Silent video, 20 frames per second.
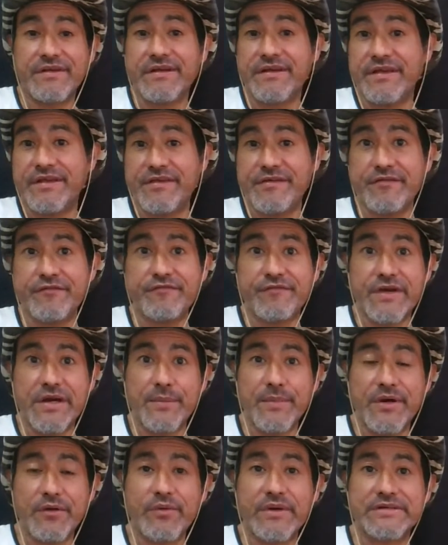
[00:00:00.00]
you've
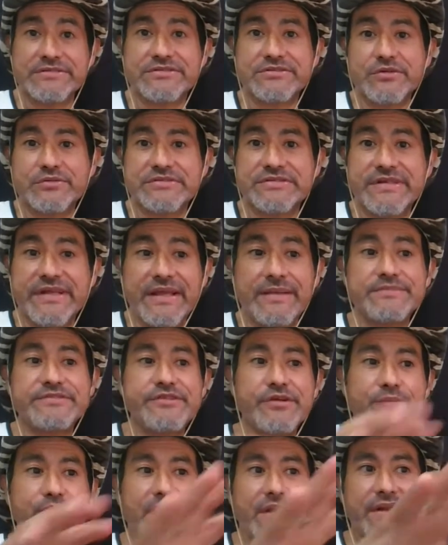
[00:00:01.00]
come across those names,
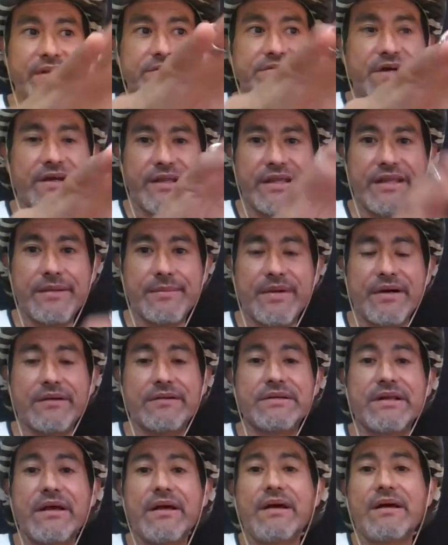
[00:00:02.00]
you're probably talking
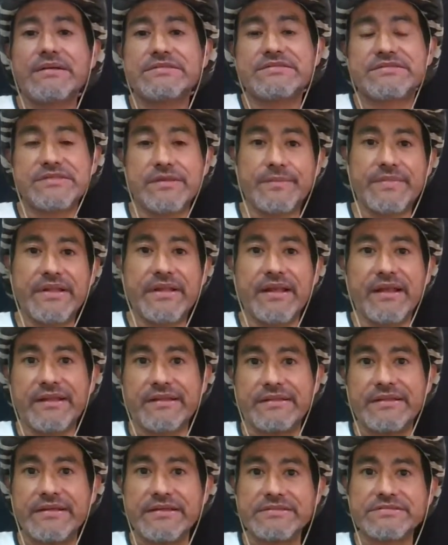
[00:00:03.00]
about something
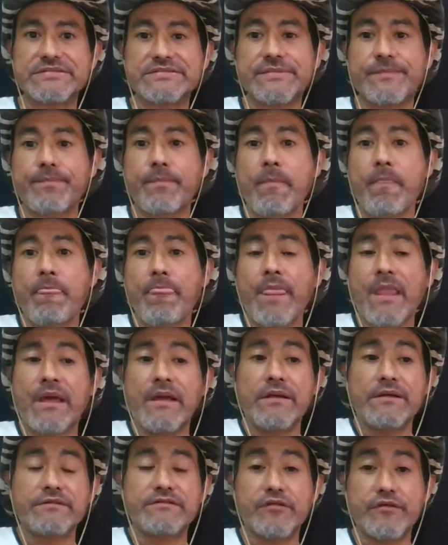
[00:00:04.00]
like this.
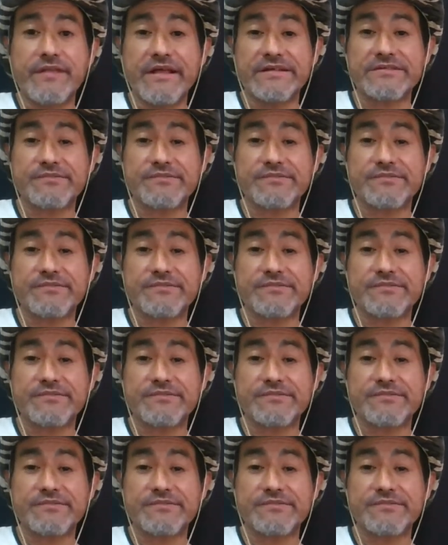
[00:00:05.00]
So that's